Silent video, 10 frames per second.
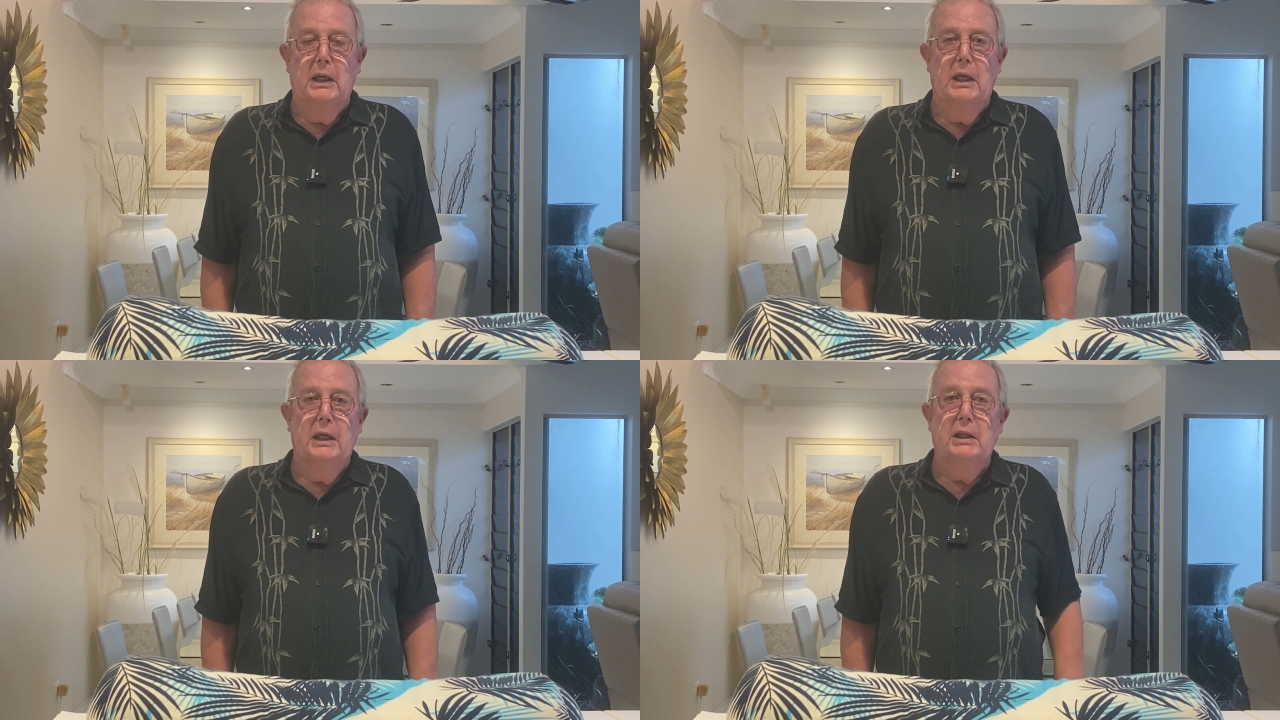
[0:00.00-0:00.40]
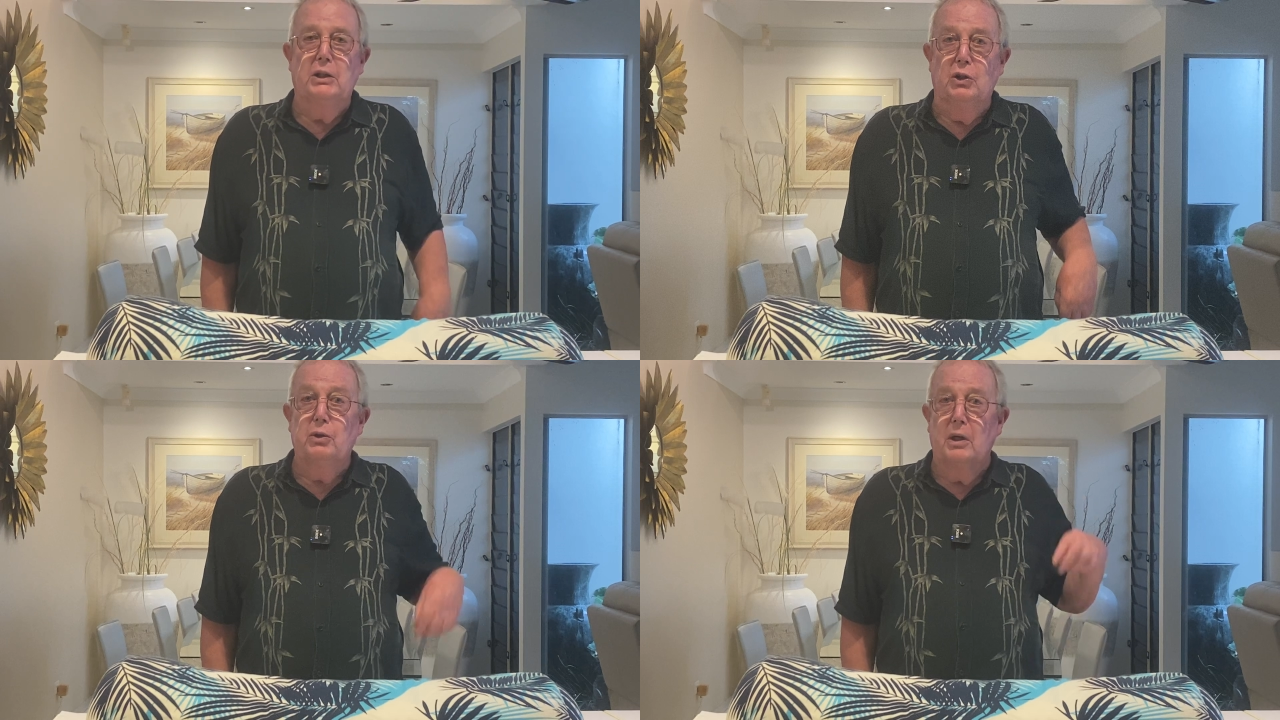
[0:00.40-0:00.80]

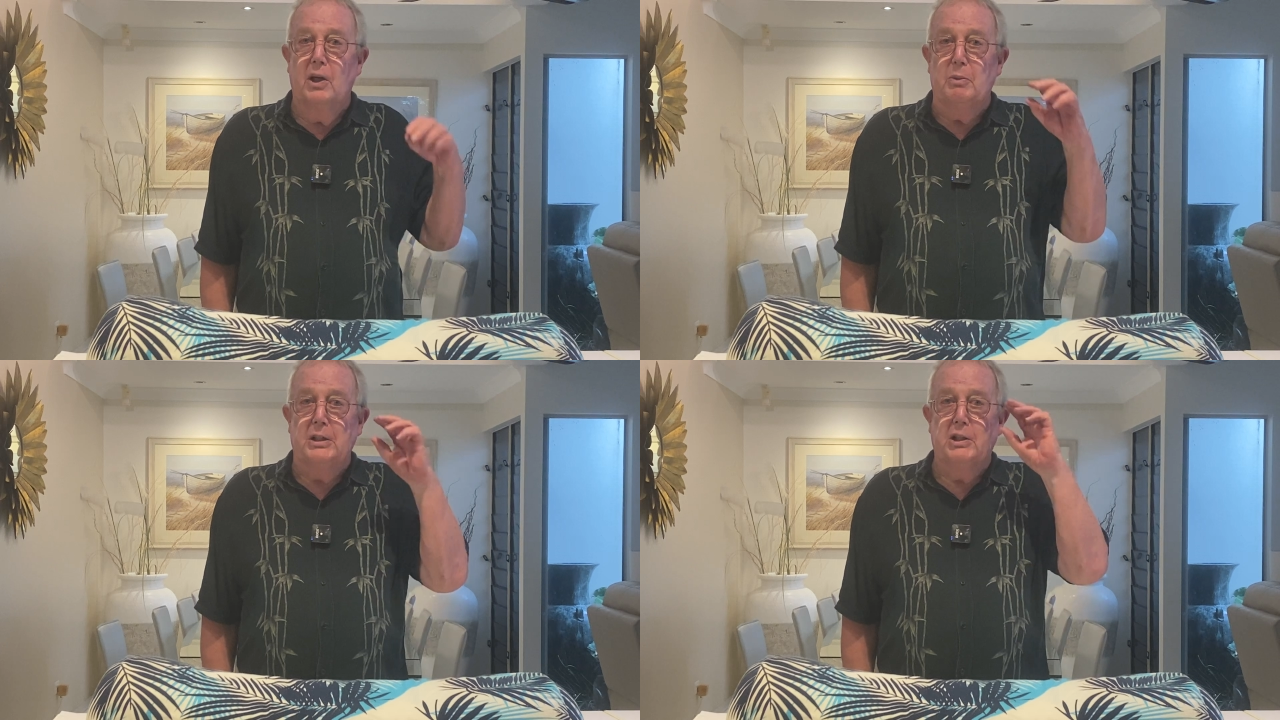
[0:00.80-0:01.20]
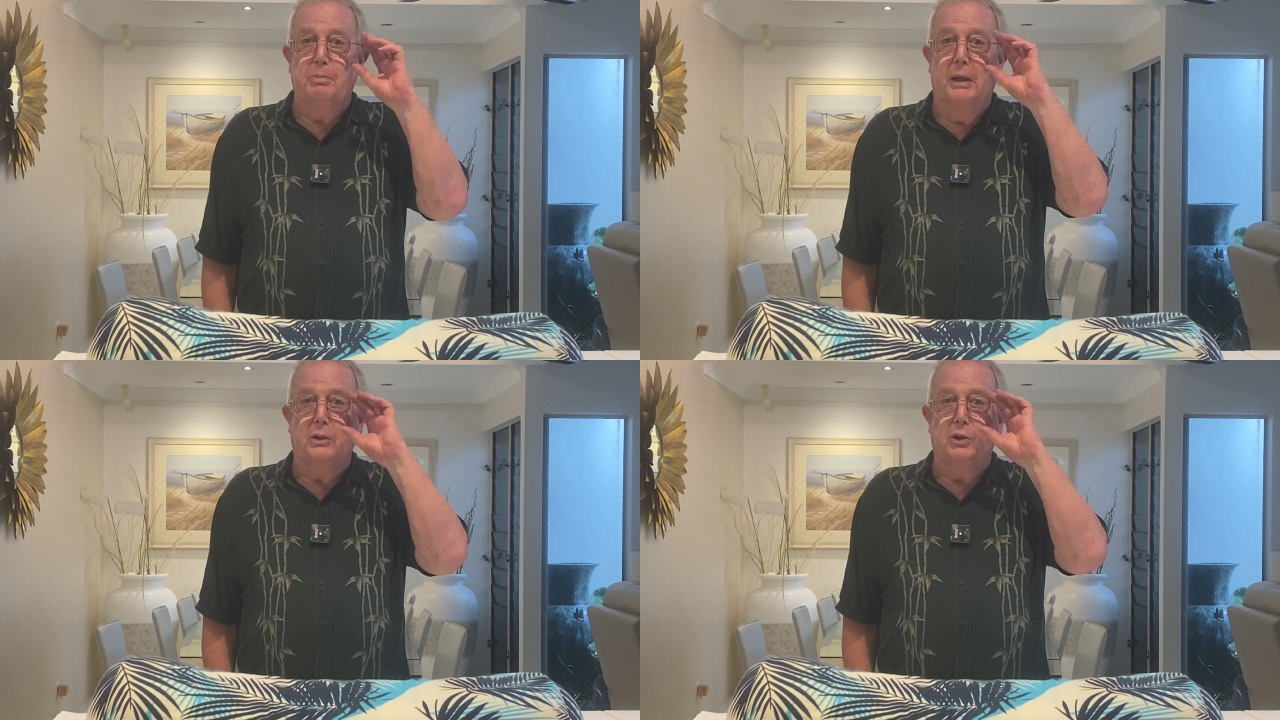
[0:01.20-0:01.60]
Unalomi
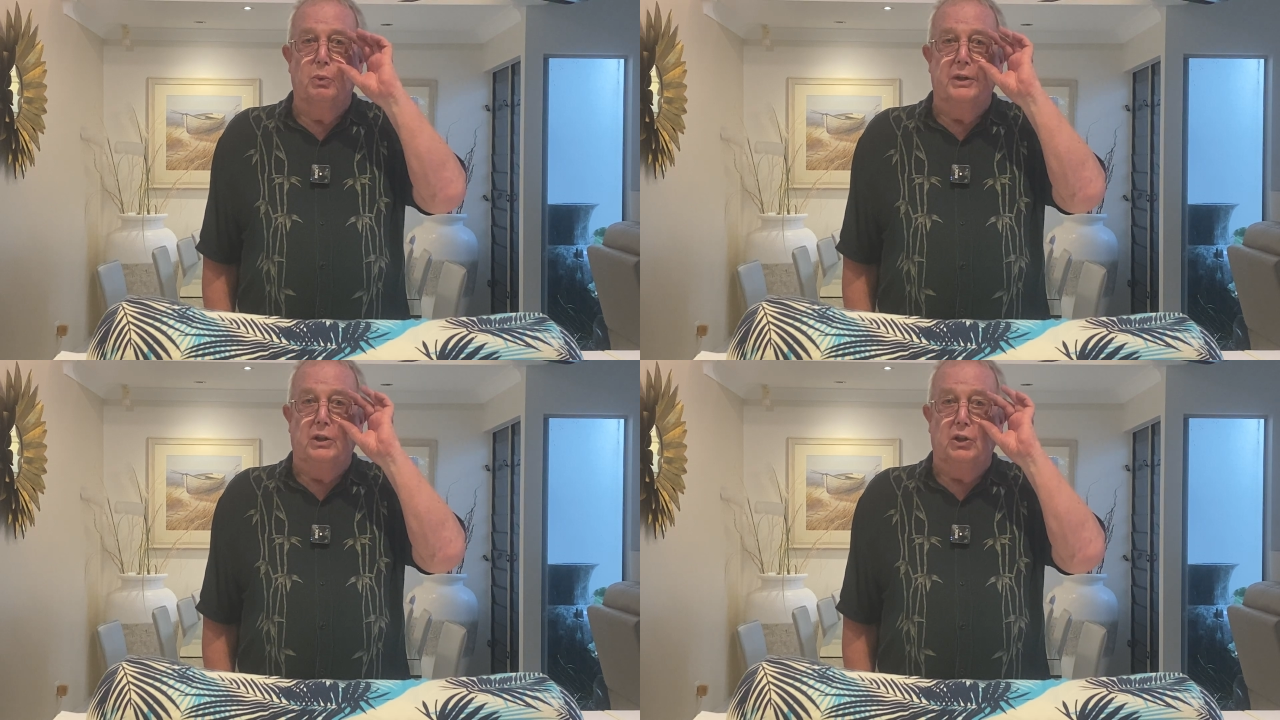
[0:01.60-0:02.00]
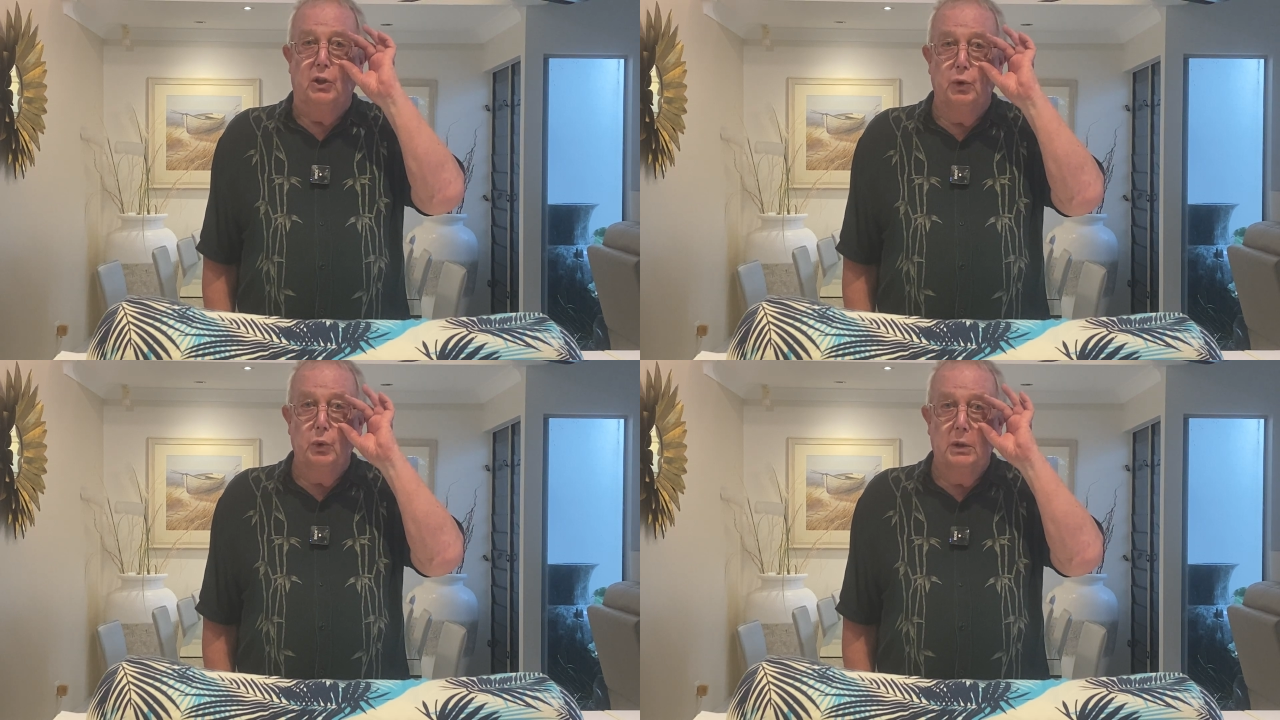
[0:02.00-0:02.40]
spelt with a
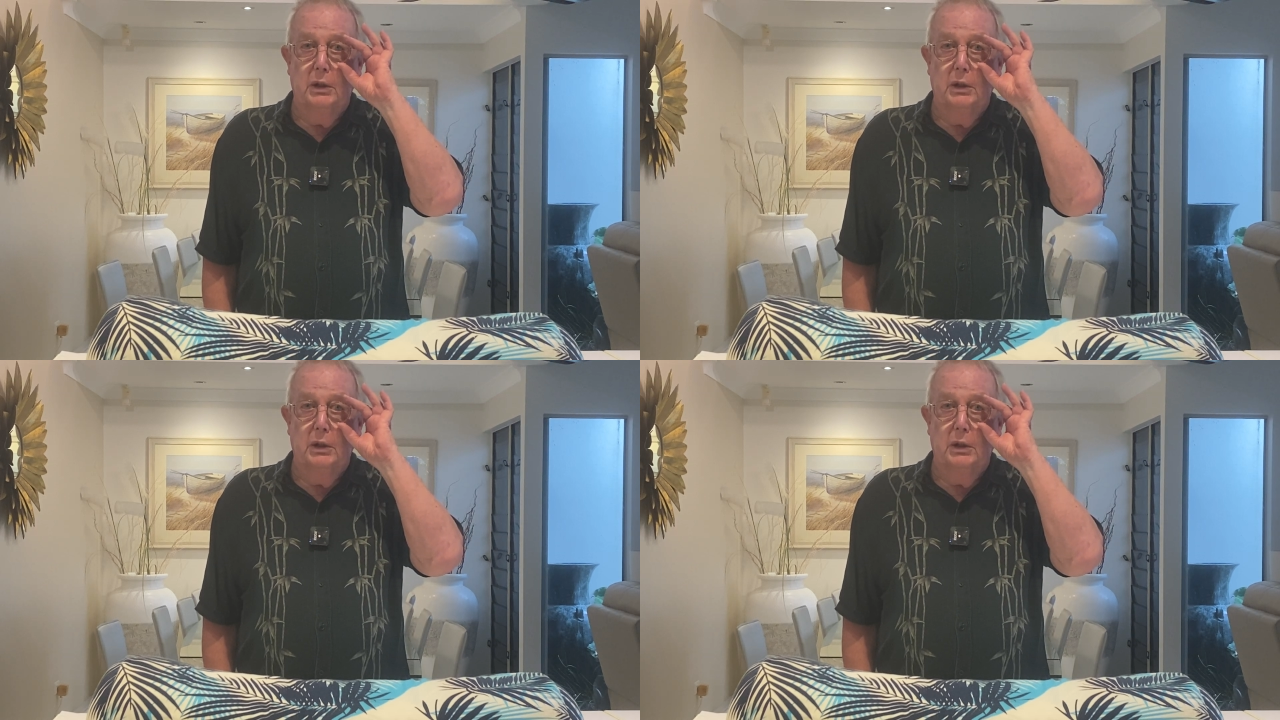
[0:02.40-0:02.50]
U,